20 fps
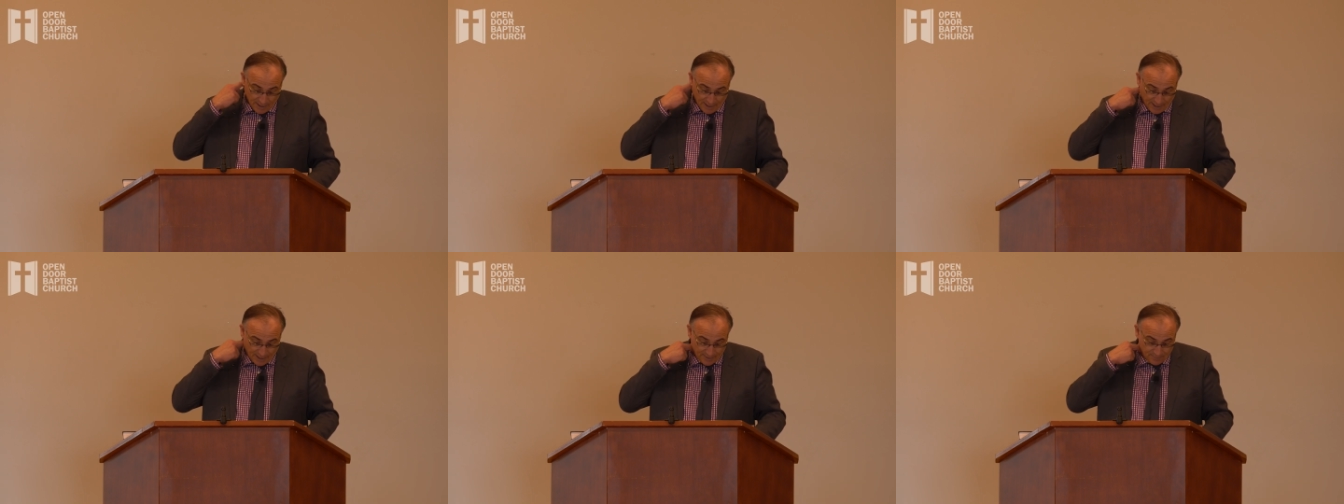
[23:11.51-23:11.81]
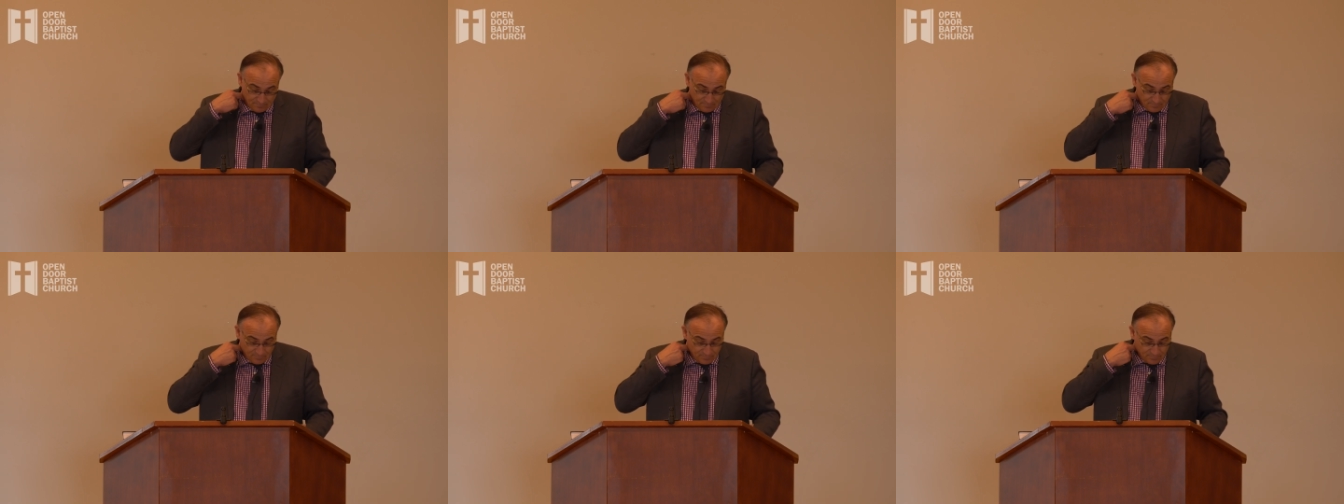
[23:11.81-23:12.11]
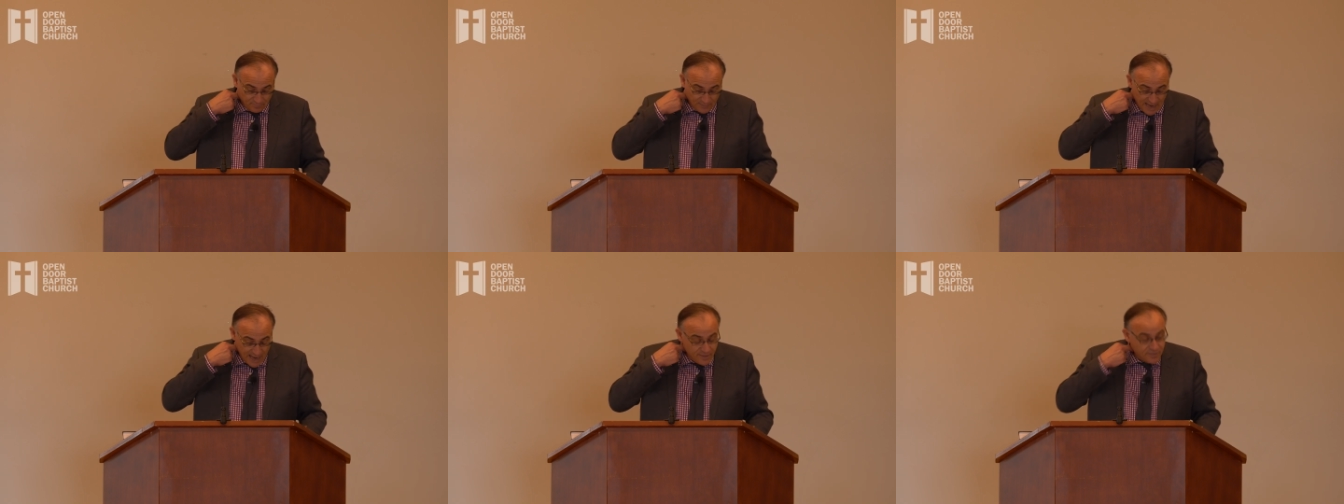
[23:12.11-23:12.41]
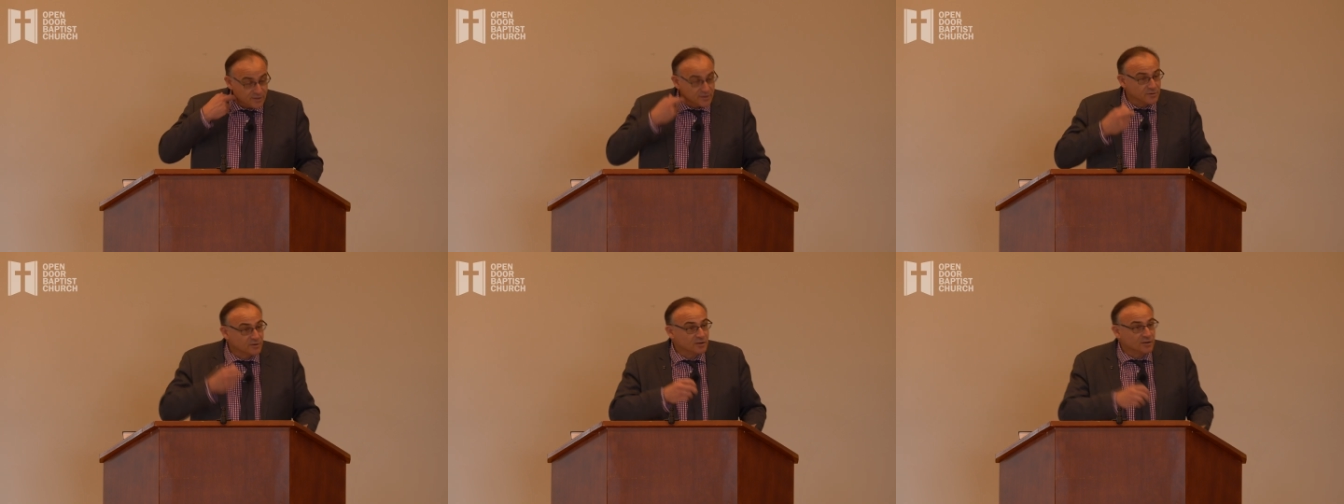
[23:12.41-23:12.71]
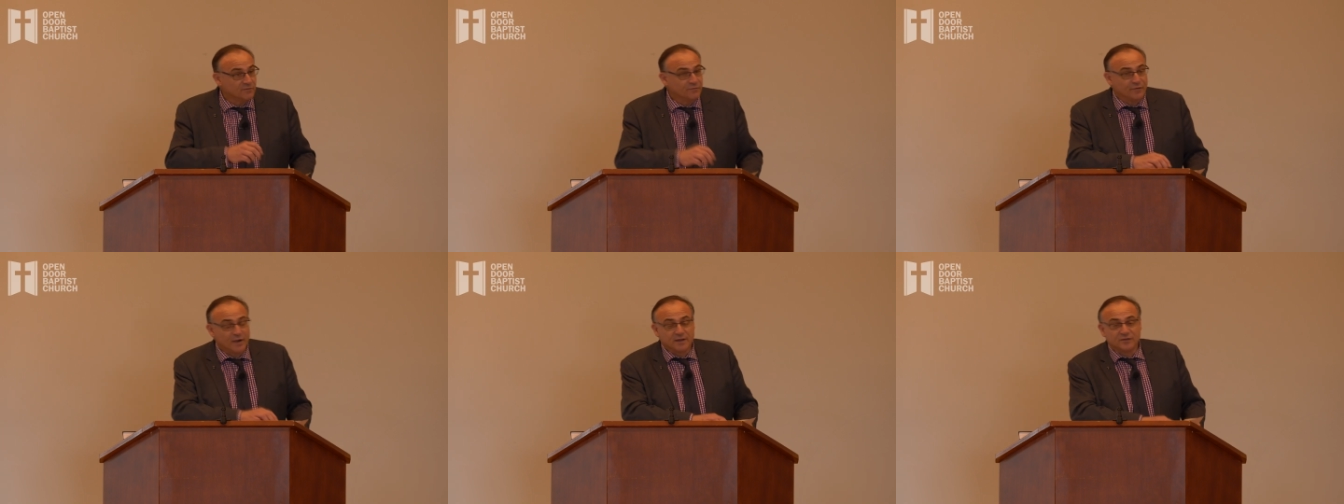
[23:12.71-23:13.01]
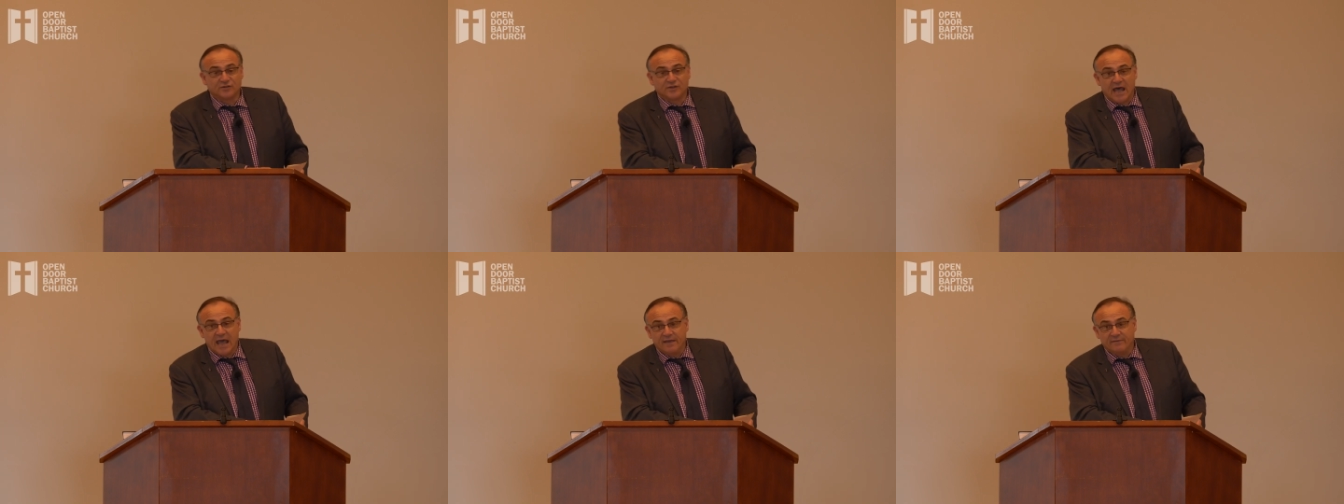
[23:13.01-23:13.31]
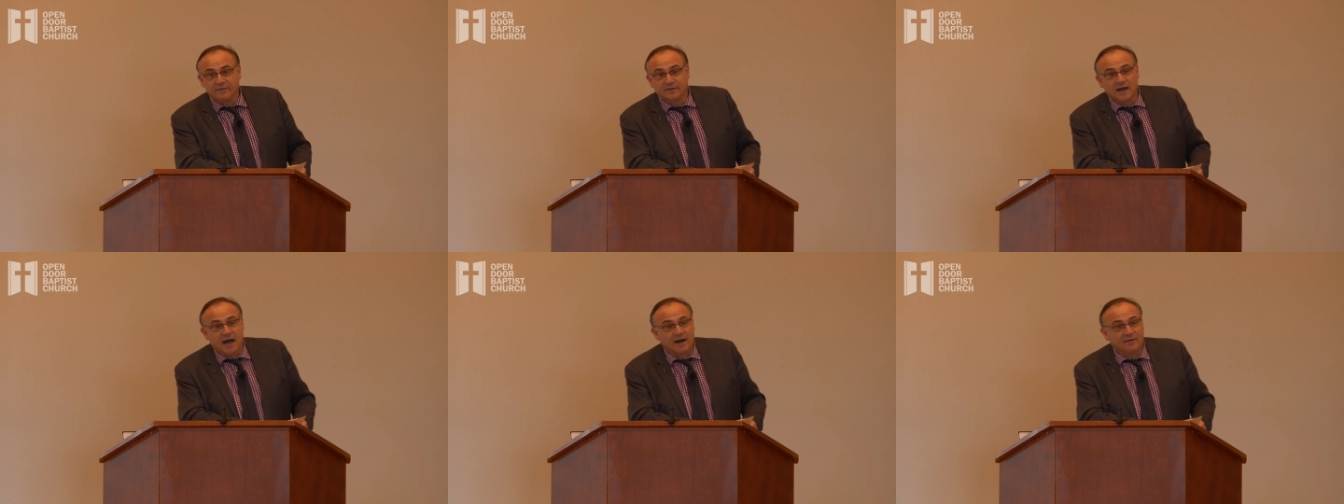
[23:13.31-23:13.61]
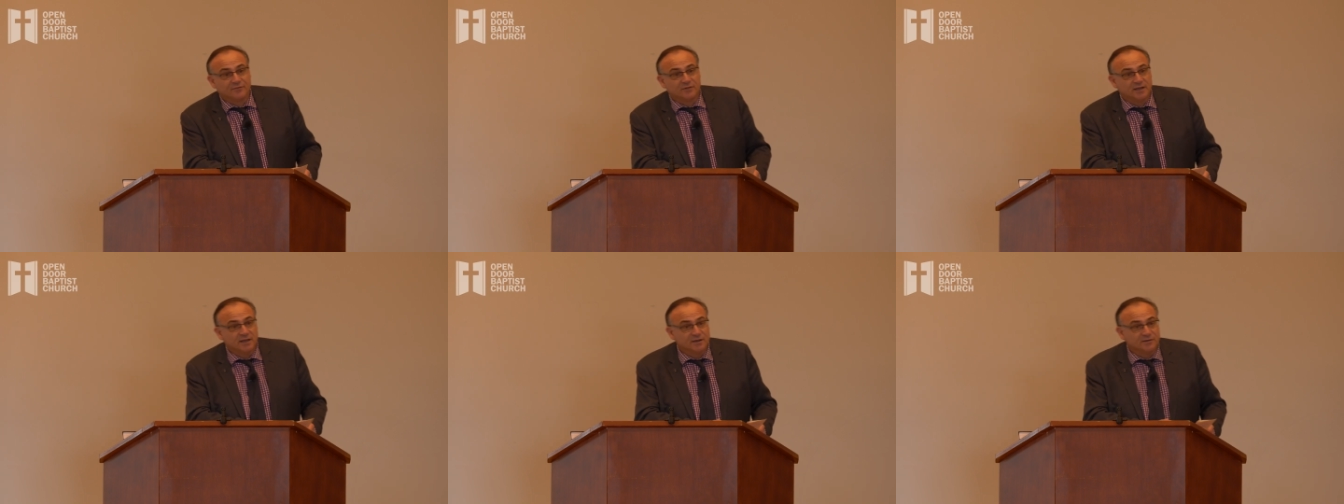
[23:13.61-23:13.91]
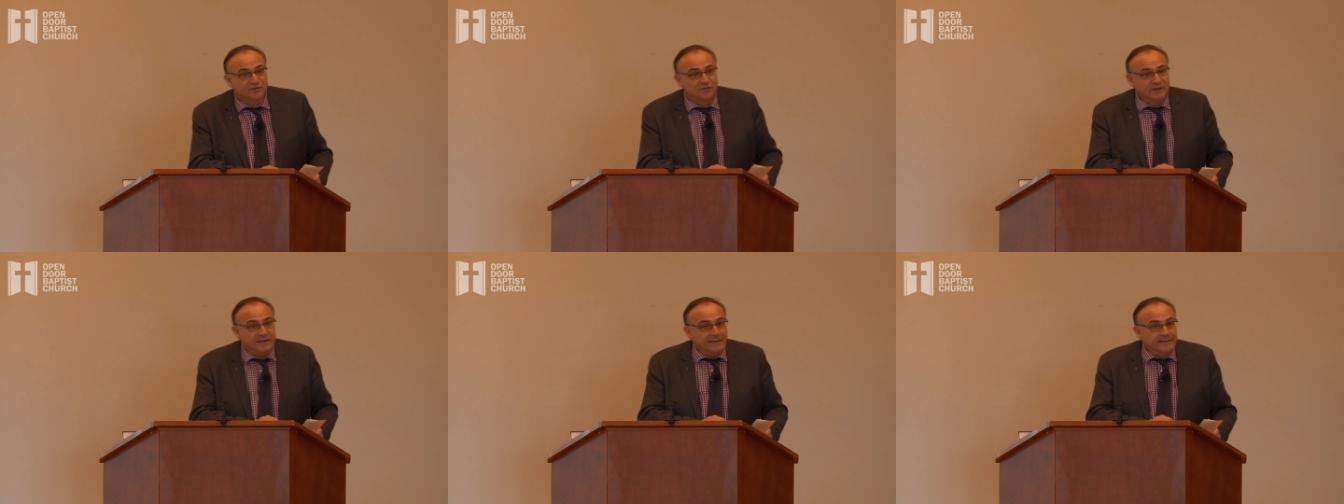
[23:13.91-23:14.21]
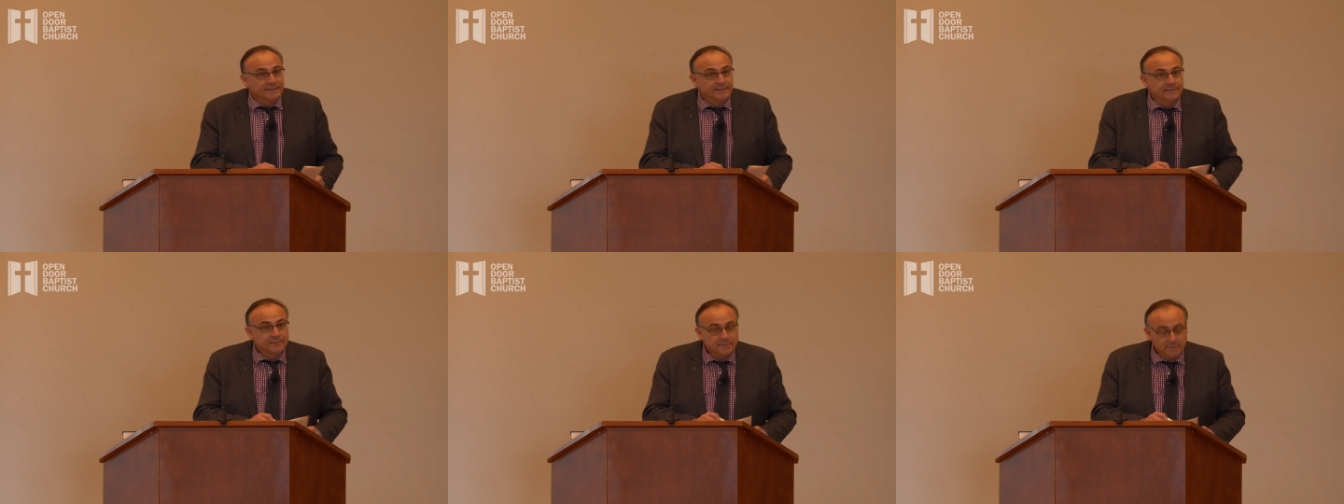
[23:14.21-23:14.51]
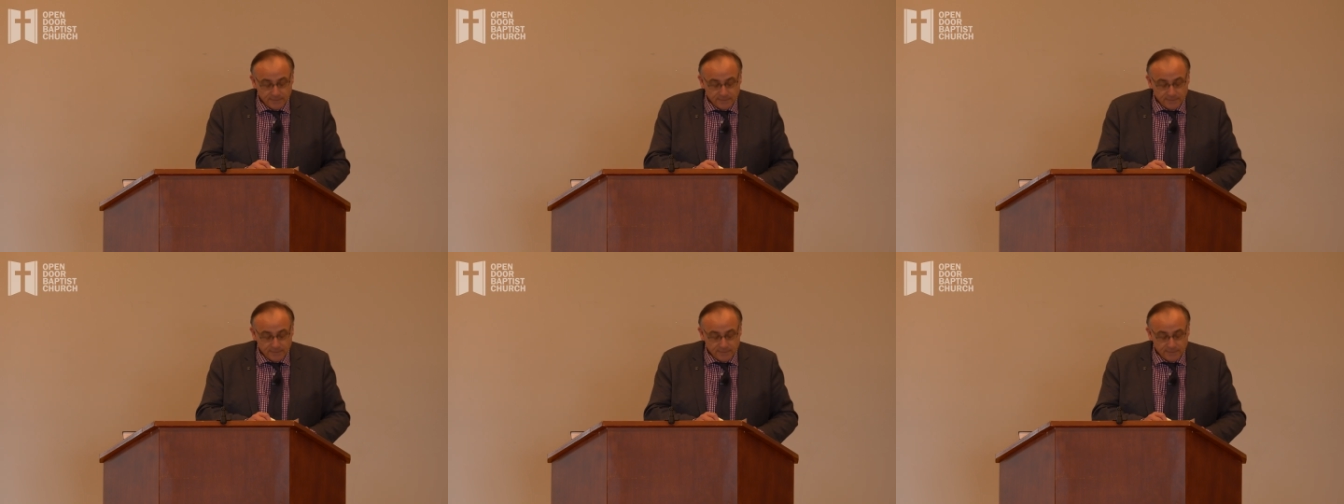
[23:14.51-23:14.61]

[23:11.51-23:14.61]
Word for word: uh, Nathan confronts David after his sin.